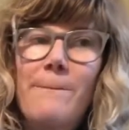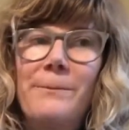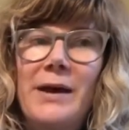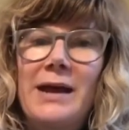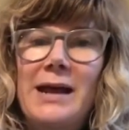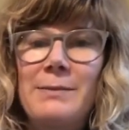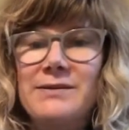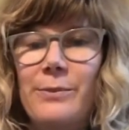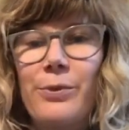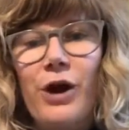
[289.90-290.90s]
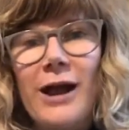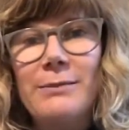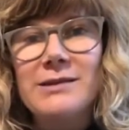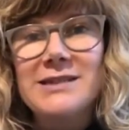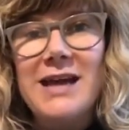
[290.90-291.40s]
But Amazon Prime
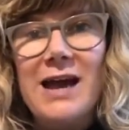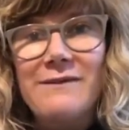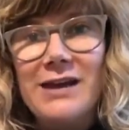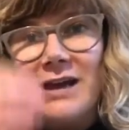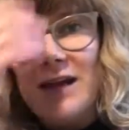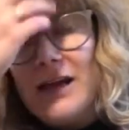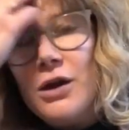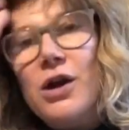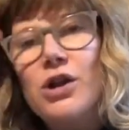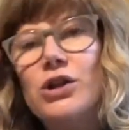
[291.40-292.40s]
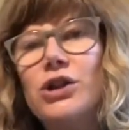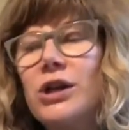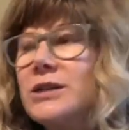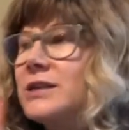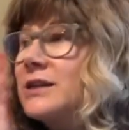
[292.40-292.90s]
doesn't have it and I
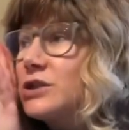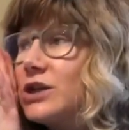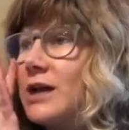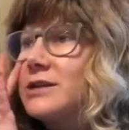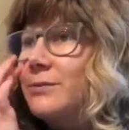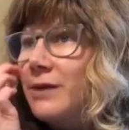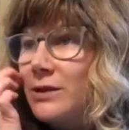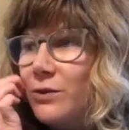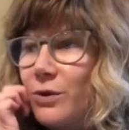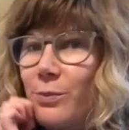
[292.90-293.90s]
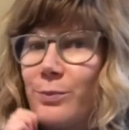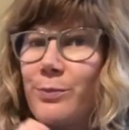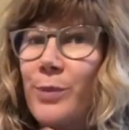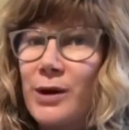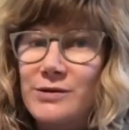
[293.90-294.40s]
looked and checked in my local
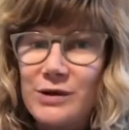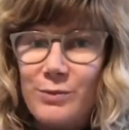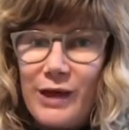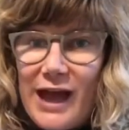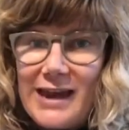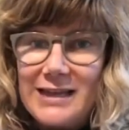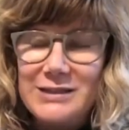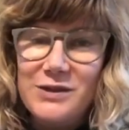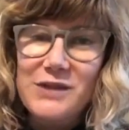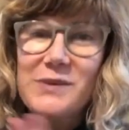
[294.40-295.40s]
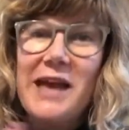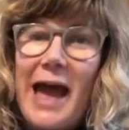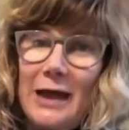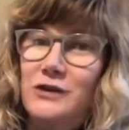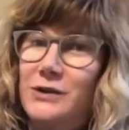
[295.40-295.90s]
Barnes & Noble had it. So this was
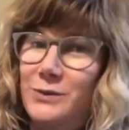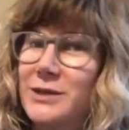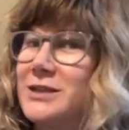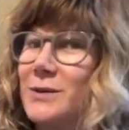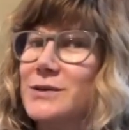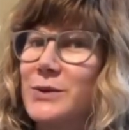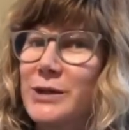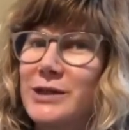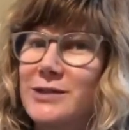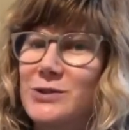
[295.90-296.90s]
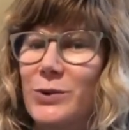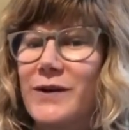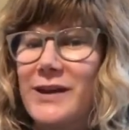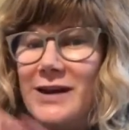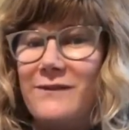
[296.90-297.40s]
actually the reason I was going to the store
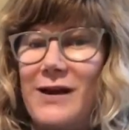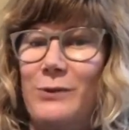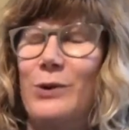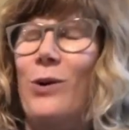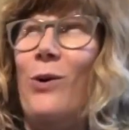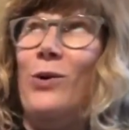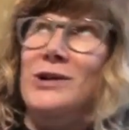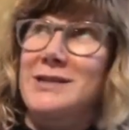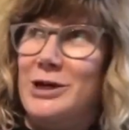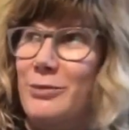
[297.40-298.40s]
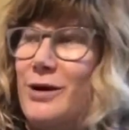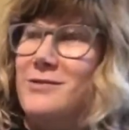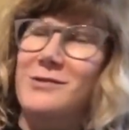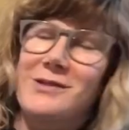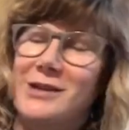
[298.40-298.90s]
and then I found their whole entire
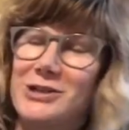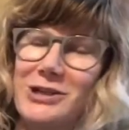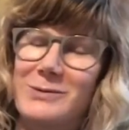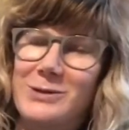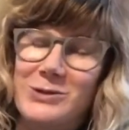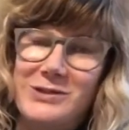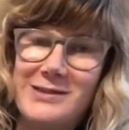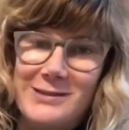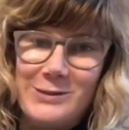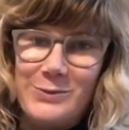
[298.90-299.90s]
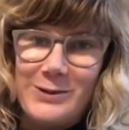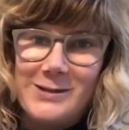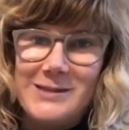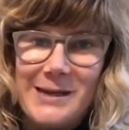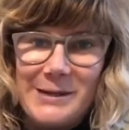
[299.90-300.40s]
puzzle section and was just like super
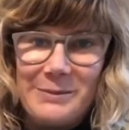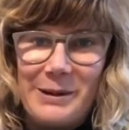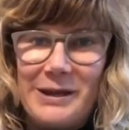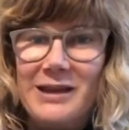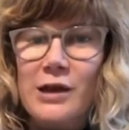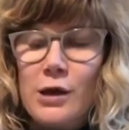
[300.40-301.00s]
excited about it.